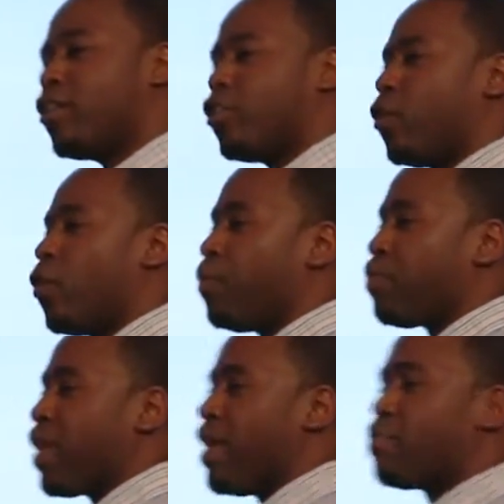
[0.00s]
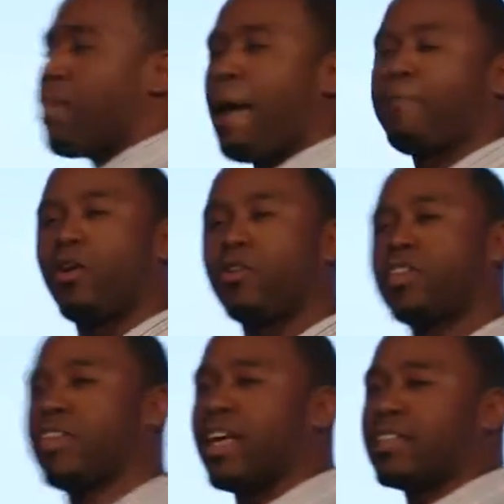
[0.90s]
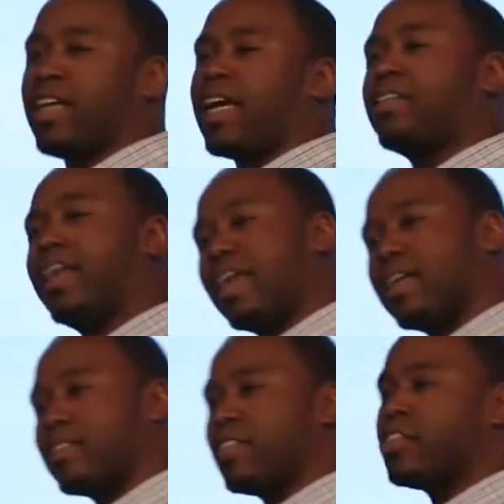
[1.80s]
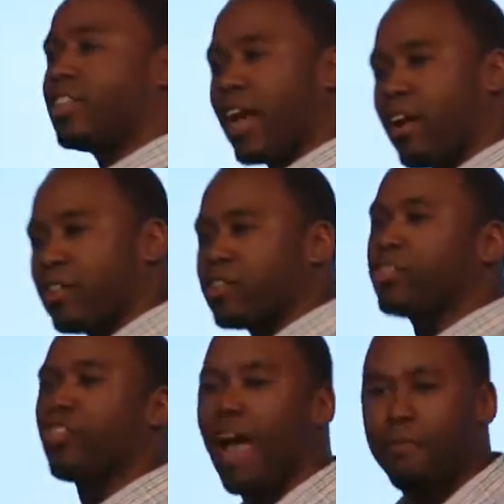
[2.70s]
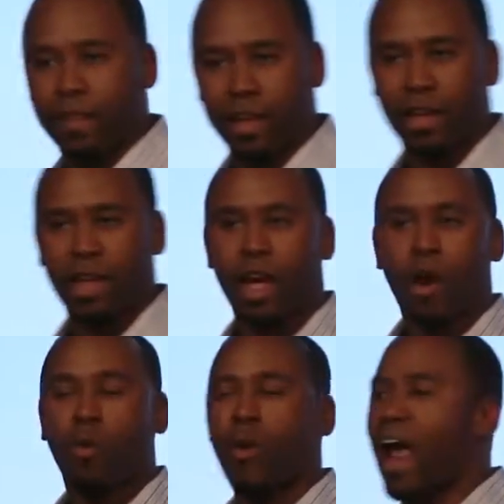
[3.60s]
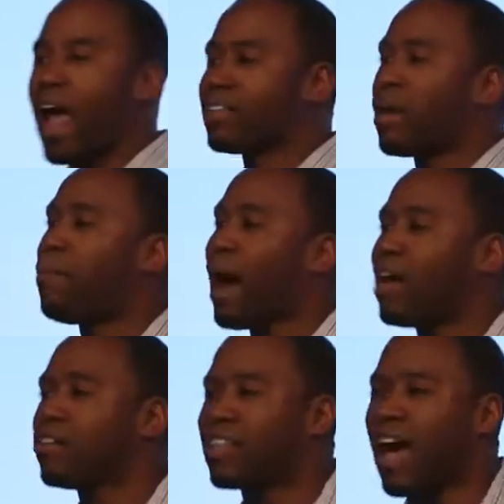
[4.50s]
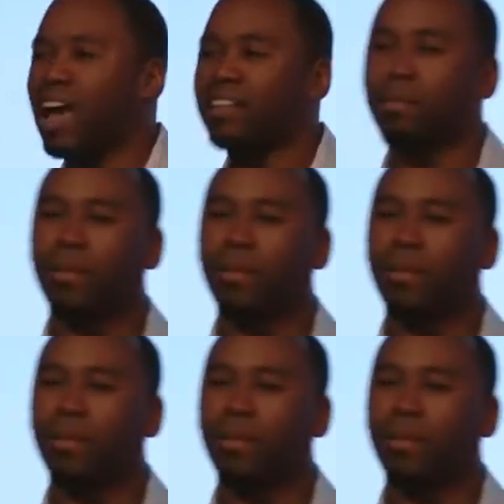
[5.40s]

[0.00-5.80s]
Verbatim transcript: to do is map those to things like links, shares, traffic, whereas a buyer's guide is a